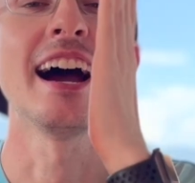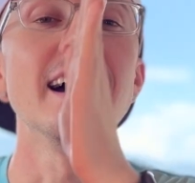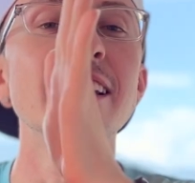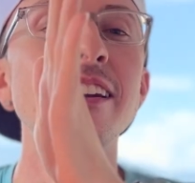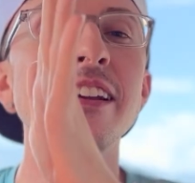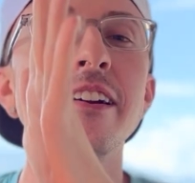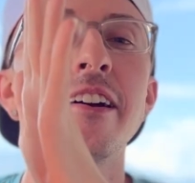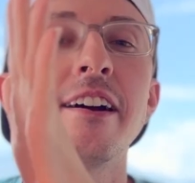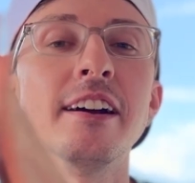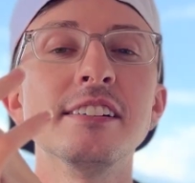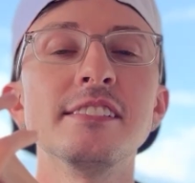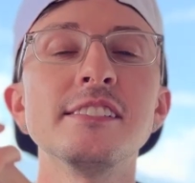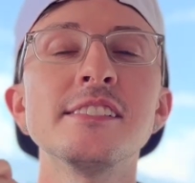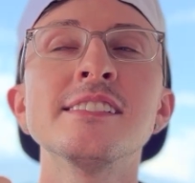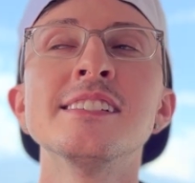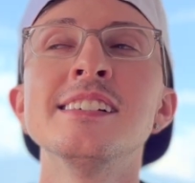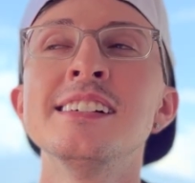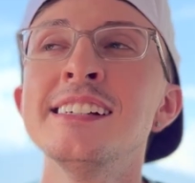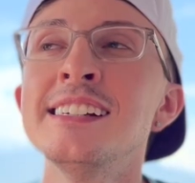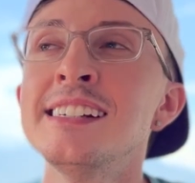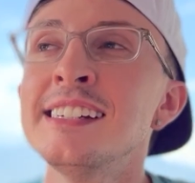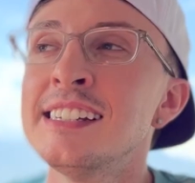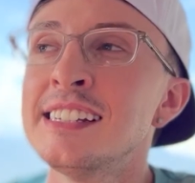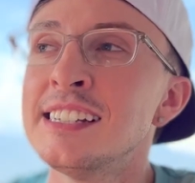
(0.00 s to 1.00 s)
I digress.
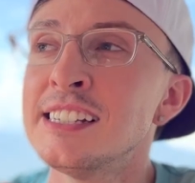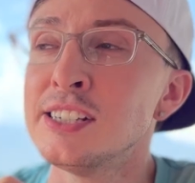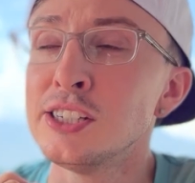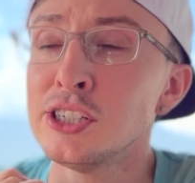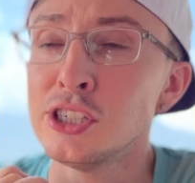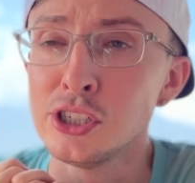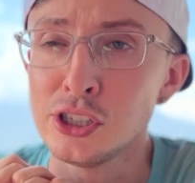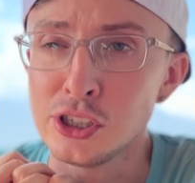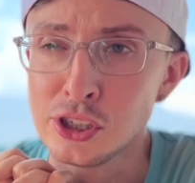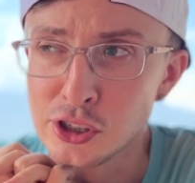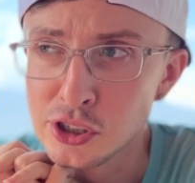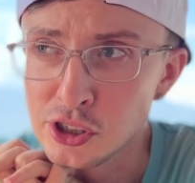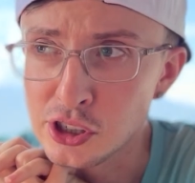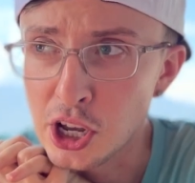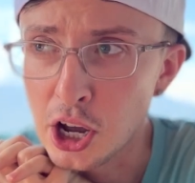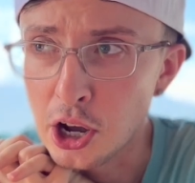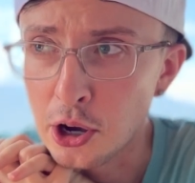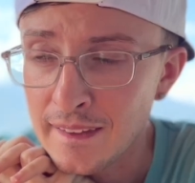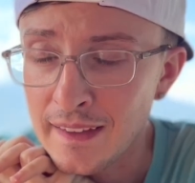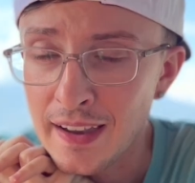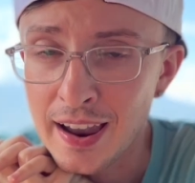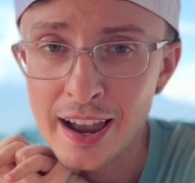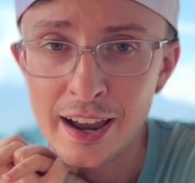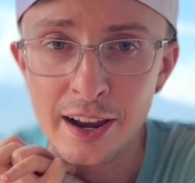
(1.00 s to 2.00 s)

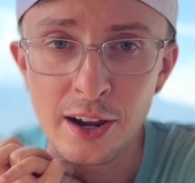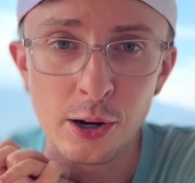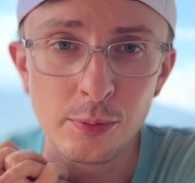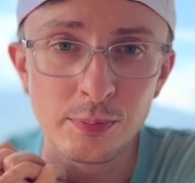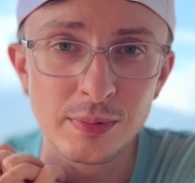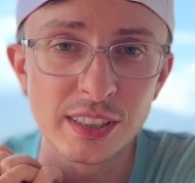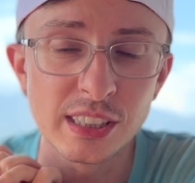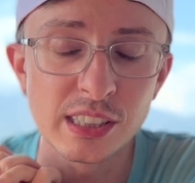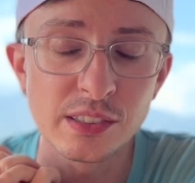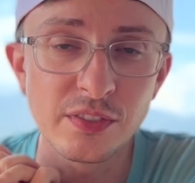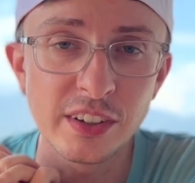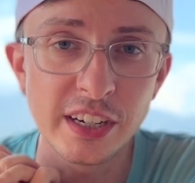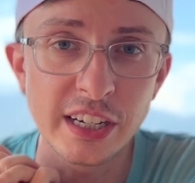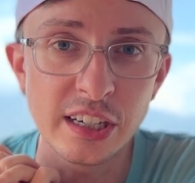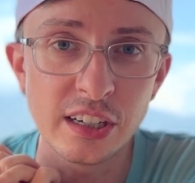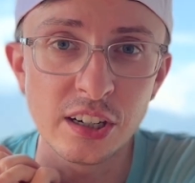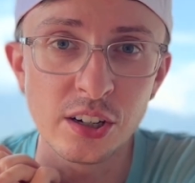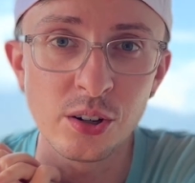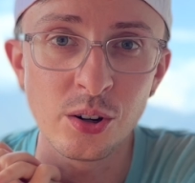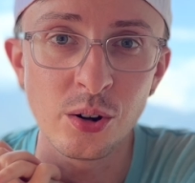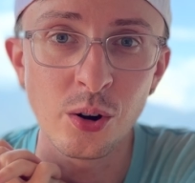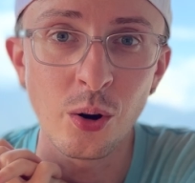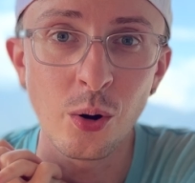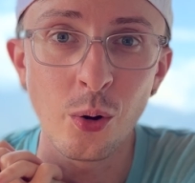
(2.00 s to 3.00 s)
So I hope this
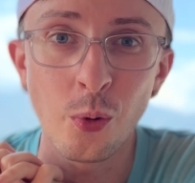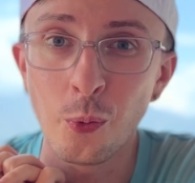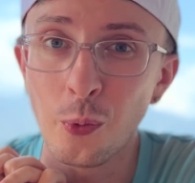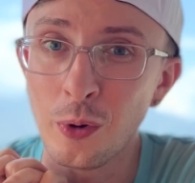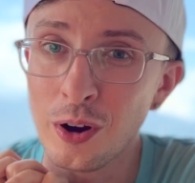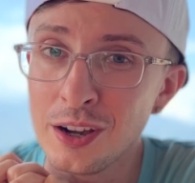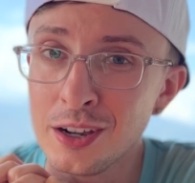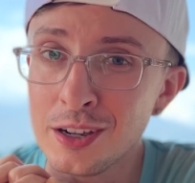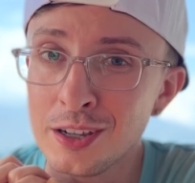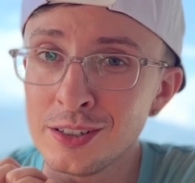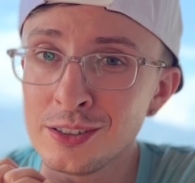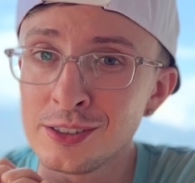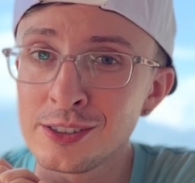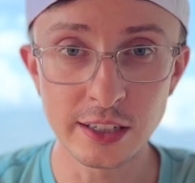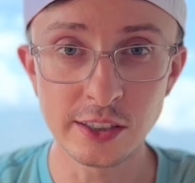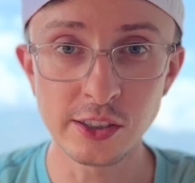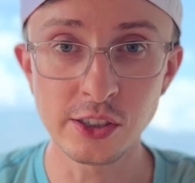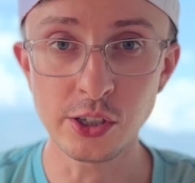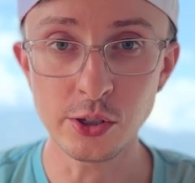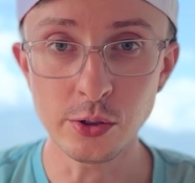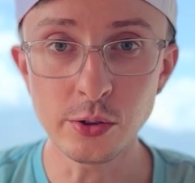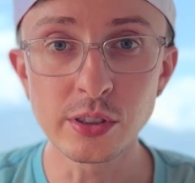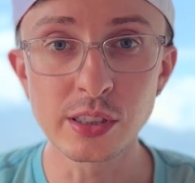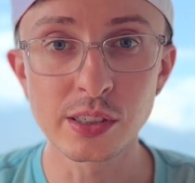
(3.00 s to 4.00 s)
video was
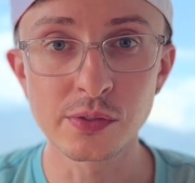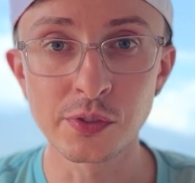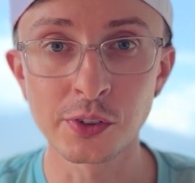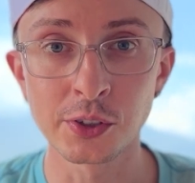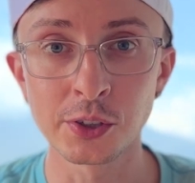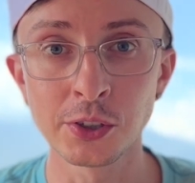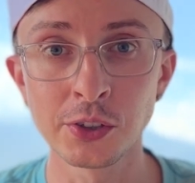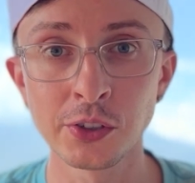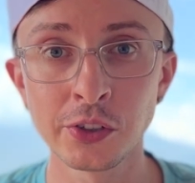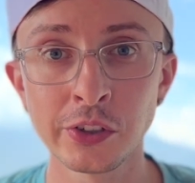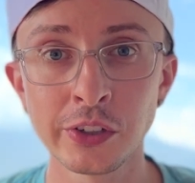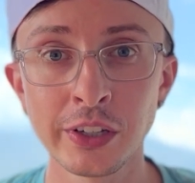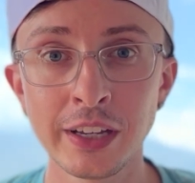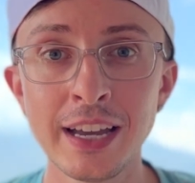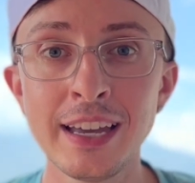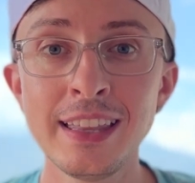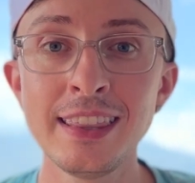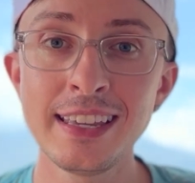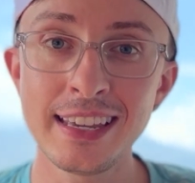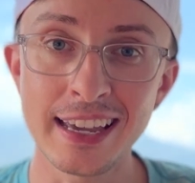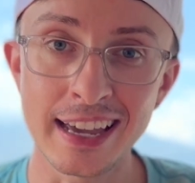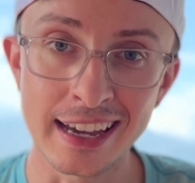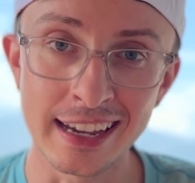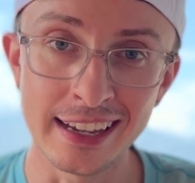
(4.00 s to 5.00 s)
useful in
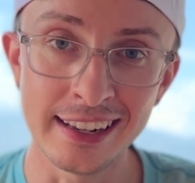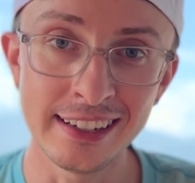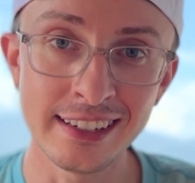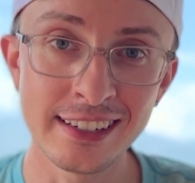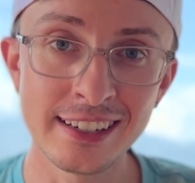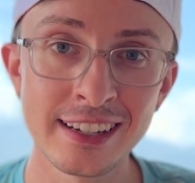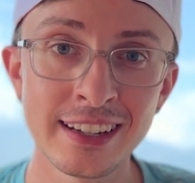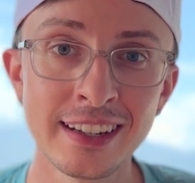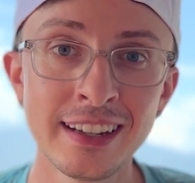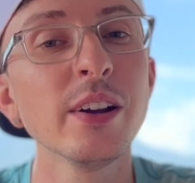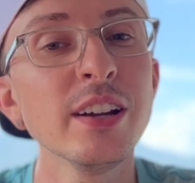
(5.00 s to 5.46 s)
the end.